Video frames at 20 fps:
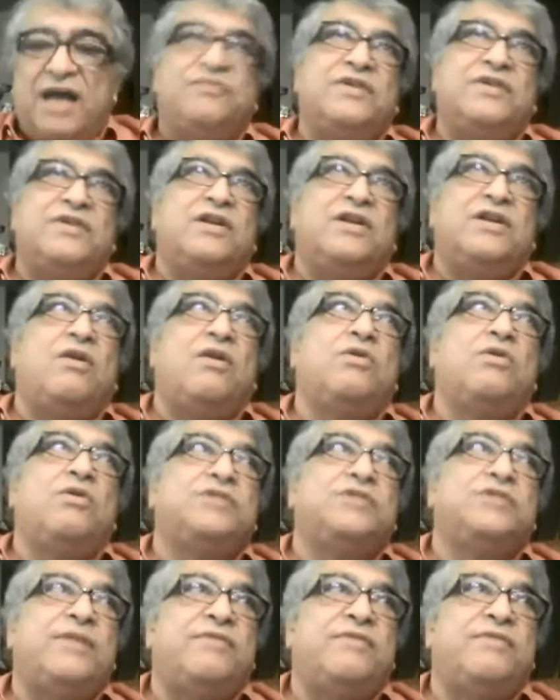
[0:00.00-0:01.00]
for a long
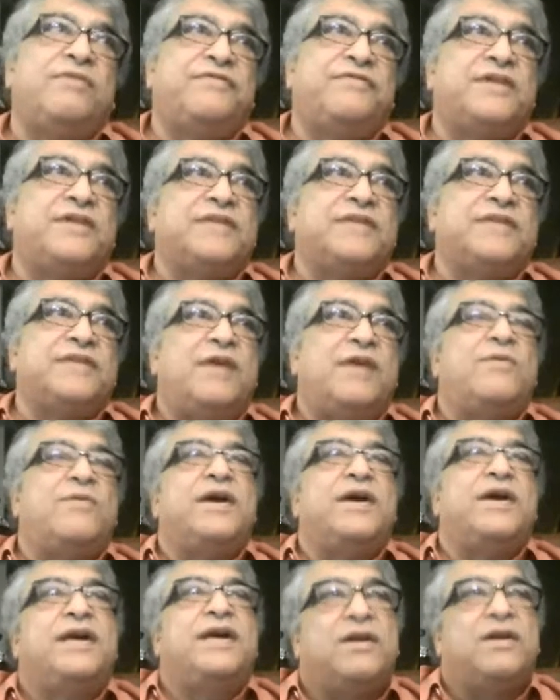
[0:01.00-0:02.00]
time I felt that
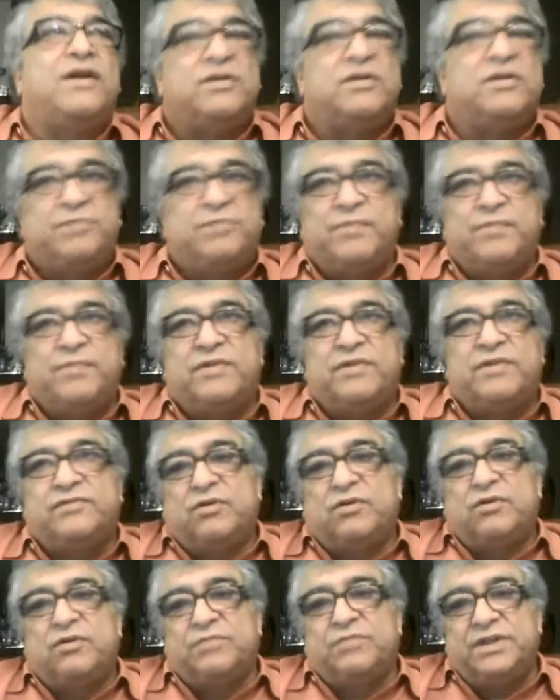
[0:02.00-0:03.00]
way, and other people have
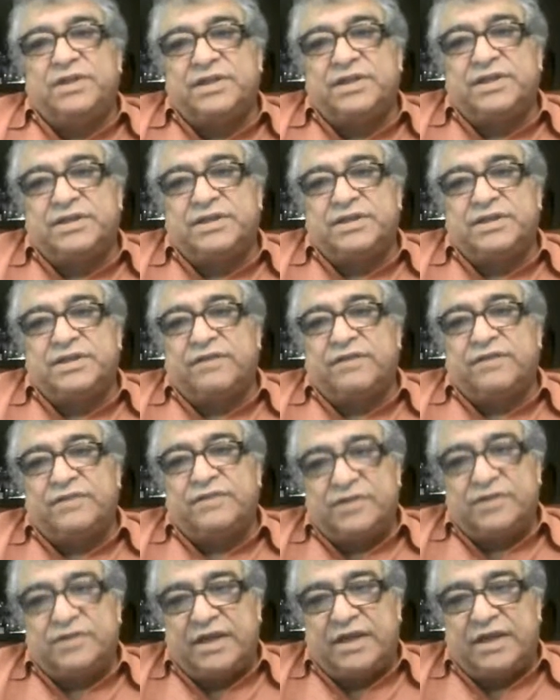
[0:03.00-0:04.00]
told me this stuff.
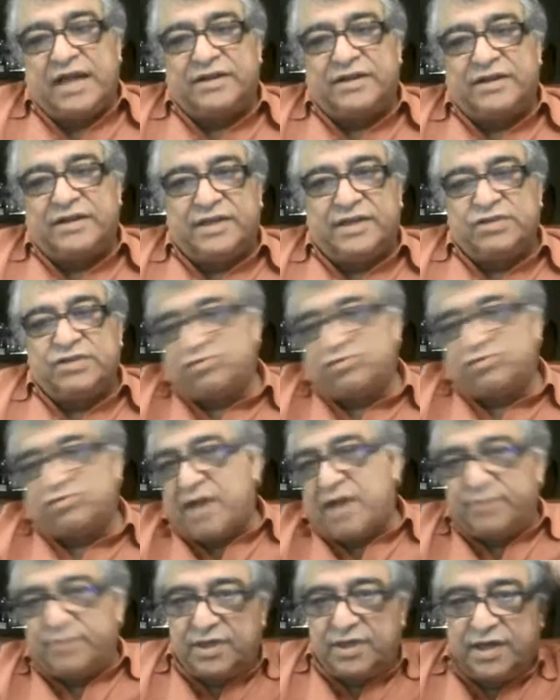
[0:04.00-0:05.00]
There's a lot of things
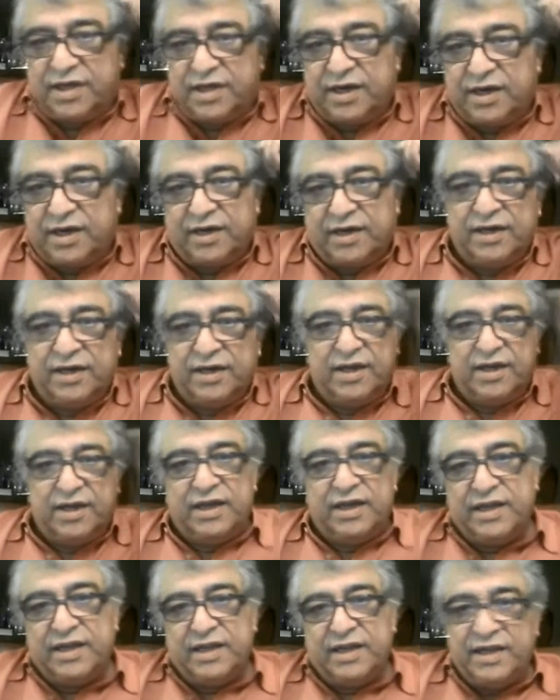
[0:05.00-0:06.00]
trapped in here,
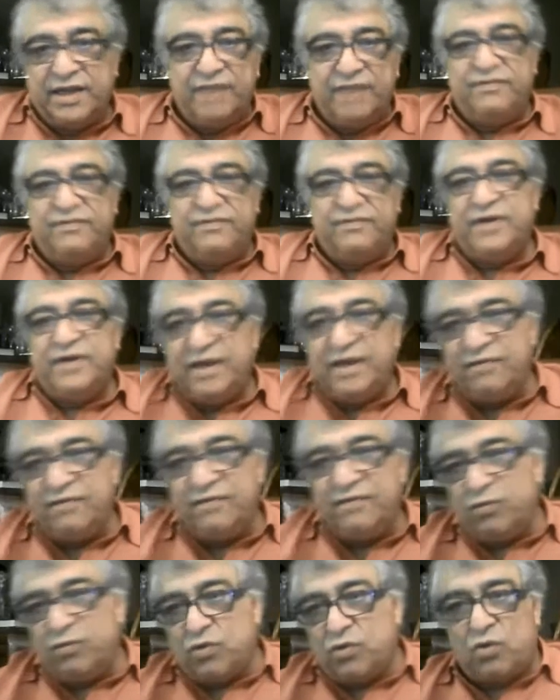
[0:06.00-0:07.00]
but even
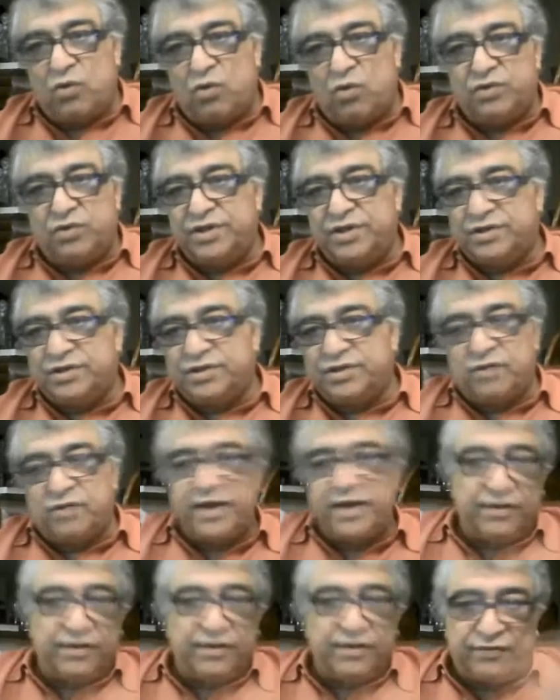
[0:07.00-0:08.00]
even with all these
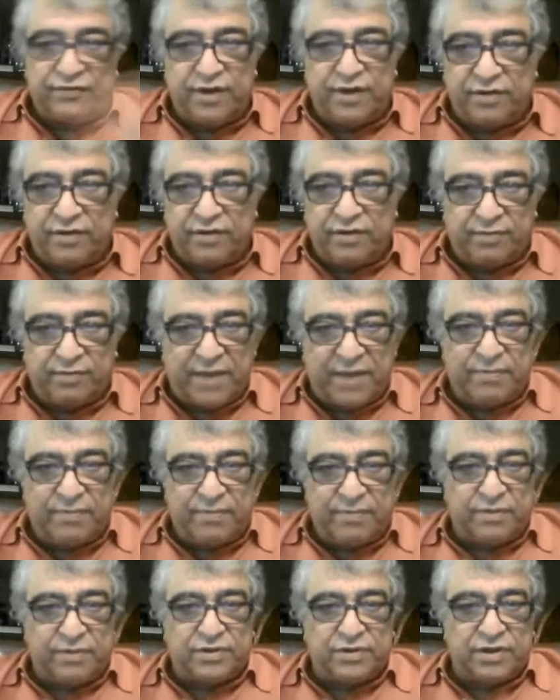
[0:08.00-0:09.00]
writing 300
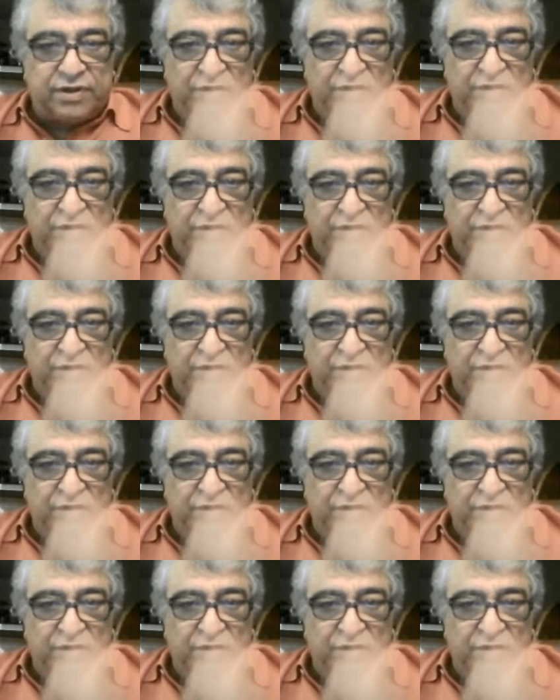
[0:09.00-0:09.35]
papers, you know,